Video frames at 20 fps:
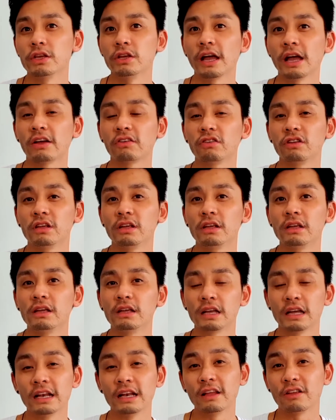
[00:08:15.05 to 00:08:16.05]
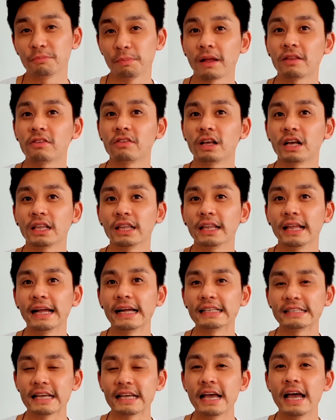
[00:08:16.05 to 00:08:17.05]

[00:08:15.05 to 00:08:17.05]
you actually can expect to collect